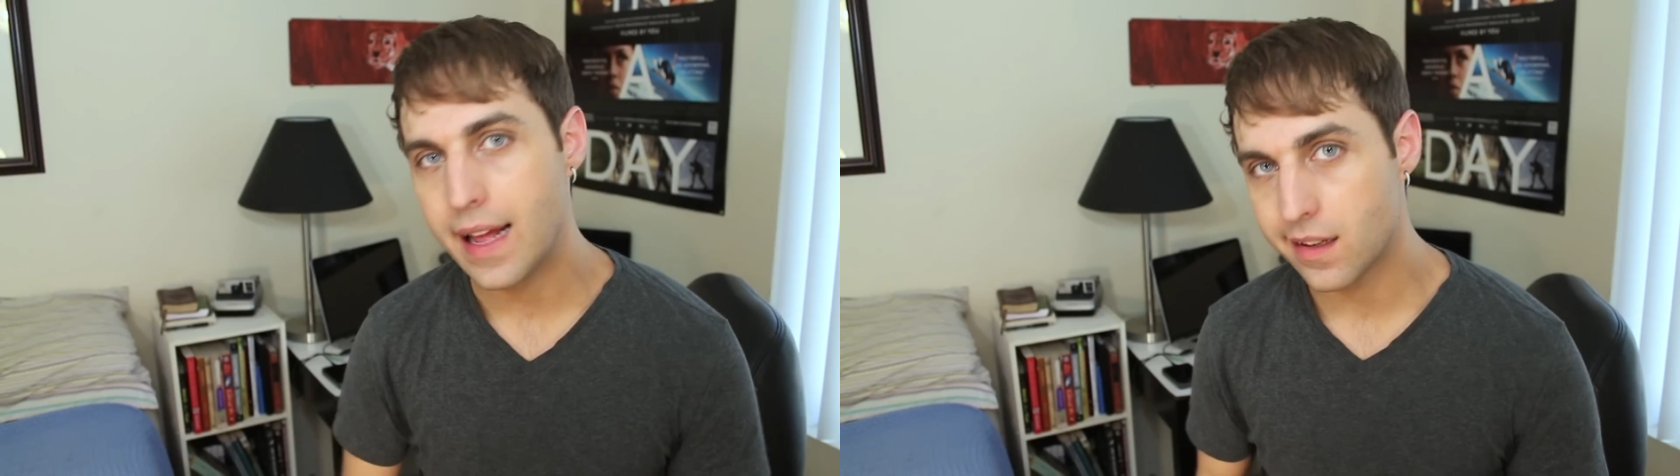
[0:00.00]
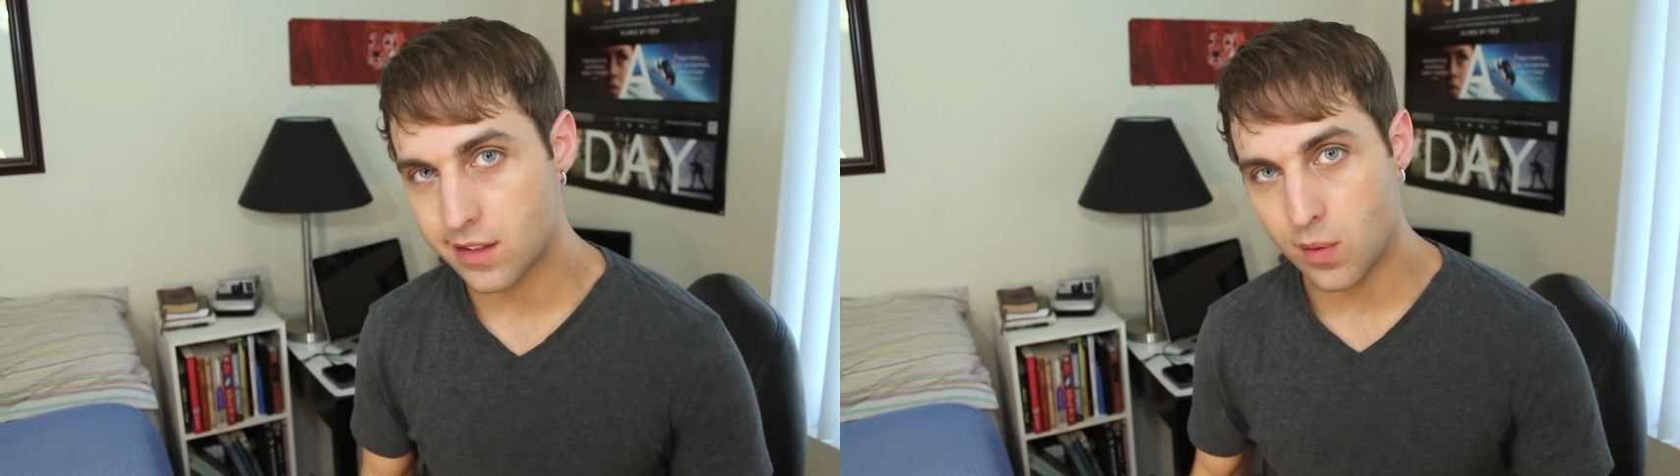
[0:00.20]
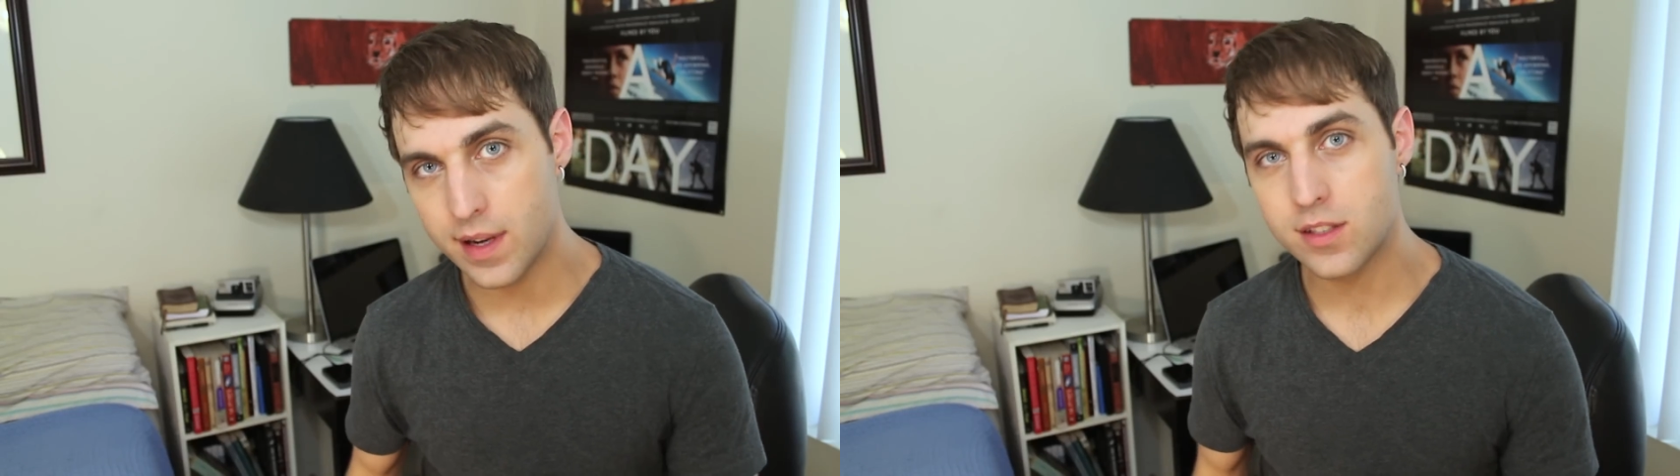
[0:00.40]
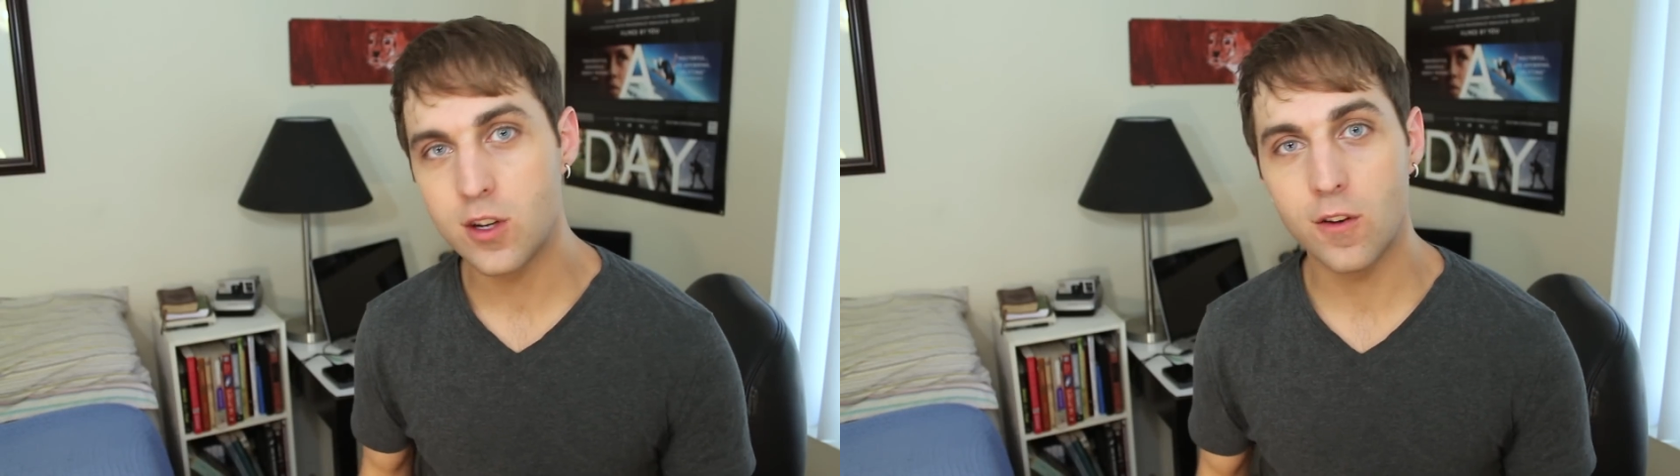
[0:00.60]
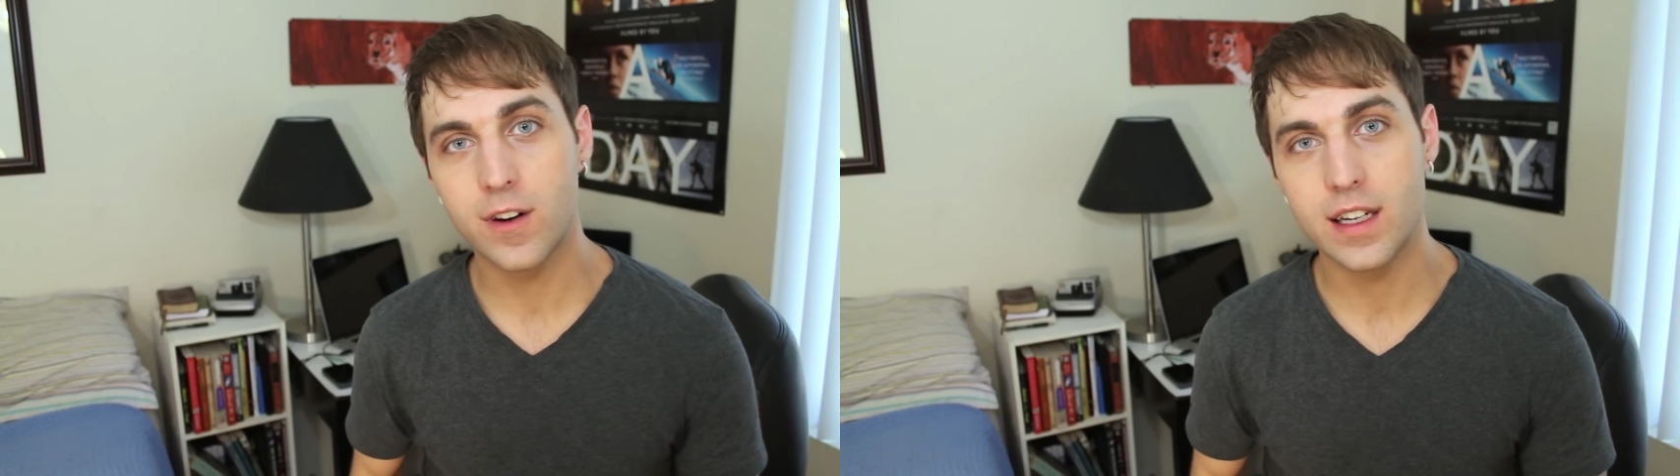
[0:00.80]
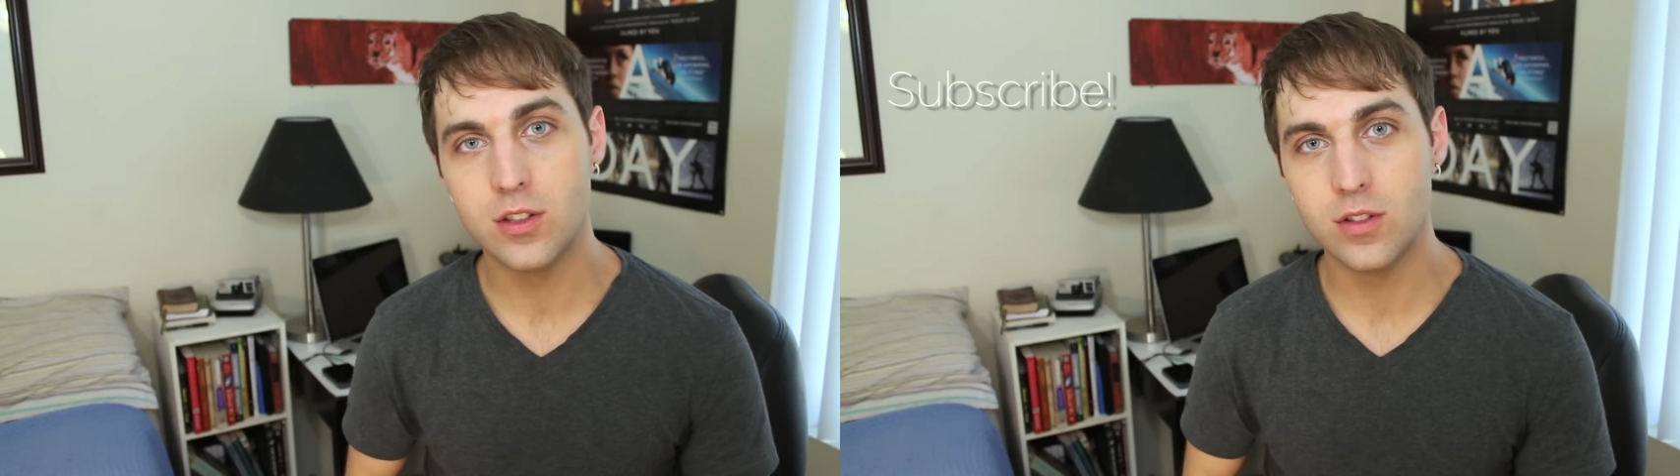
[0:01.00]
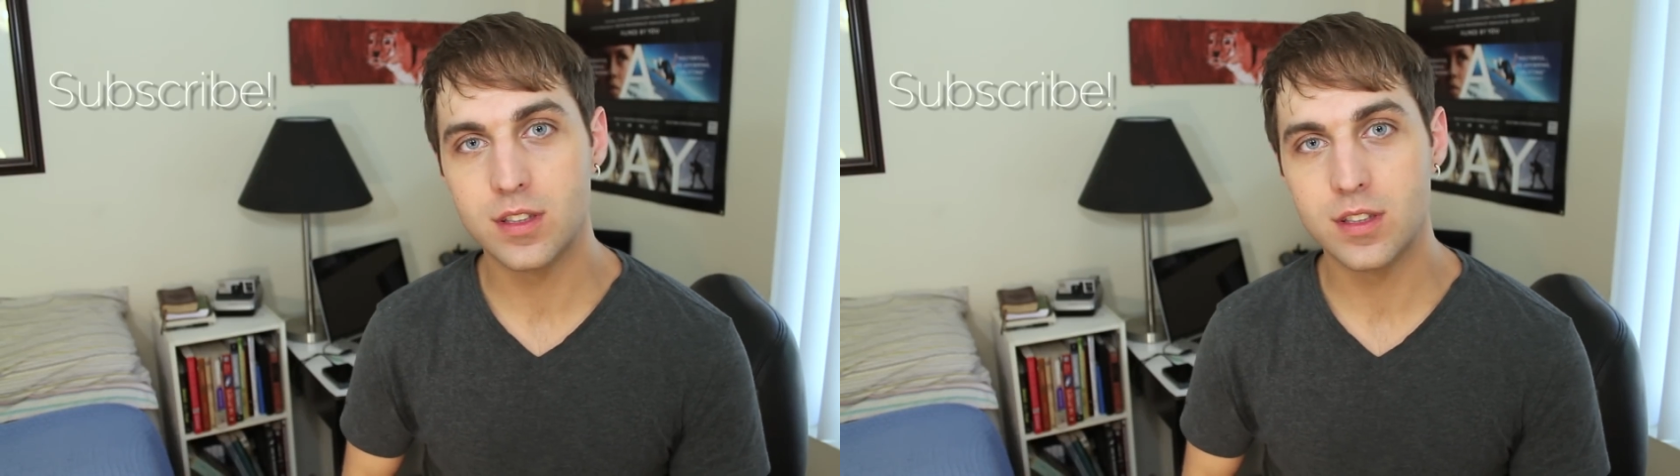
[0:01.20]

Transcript: And as always, don't forget to